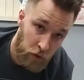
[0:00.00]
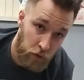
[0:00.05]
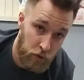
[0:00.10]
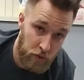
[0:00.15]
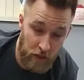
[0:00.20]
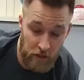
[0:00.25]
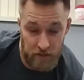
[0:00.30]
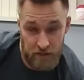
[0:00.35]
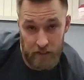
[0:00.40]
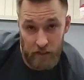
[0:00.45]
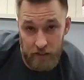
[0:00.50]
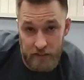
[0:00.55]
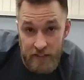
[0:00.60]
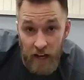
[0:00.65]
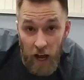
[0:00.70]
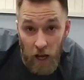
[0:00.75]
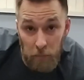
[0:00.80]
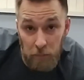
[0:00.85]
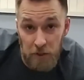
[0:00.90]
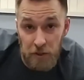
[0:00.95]
Usually I'll set a
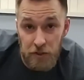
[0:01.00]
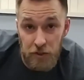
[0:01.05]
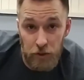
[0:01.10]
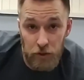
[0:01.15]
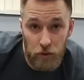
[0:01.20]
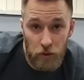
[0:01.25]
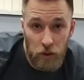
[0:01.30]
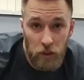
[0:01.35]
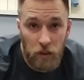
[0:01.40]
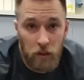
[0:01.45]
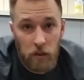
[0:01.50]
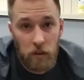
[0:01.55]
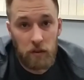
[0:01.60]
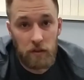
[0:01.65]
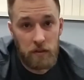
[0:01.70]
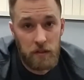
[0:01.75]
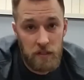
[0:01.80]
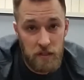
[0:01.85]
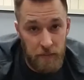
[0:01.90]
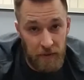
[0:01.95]
timer too.
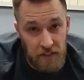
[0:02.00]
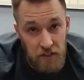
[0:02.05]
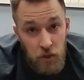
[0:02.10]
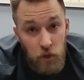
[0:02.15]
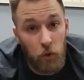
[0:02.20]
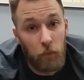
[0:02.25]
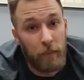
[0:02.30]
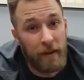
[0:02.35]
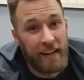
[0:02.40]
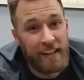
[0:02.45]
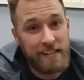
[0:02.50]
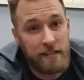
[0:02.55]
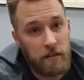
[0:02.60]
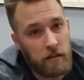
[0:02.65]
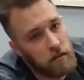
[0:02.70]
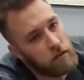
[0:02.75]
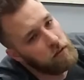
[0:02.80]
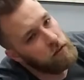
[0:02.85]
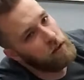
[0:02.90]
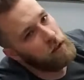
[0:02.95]
Spend 2
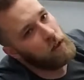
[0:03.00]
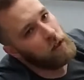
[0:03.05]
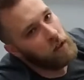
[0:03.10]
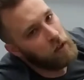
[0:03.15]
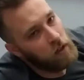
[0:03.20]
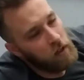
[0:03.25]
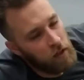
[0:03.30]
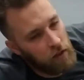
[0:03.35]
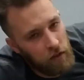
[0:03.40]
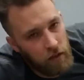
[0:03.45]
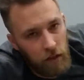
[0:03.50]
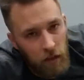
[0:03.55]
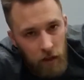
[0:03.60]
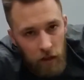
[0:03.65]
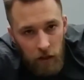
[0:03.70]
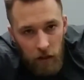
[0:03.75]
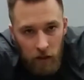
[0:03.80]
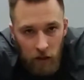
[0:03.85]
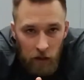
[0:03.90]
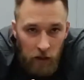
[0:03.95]
minutes
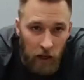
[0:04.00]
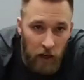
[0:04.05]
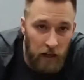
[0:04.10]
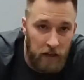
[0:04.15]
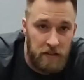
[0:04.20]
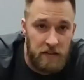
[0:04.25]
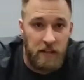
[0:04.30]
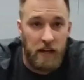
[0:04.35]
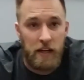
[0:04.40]
on a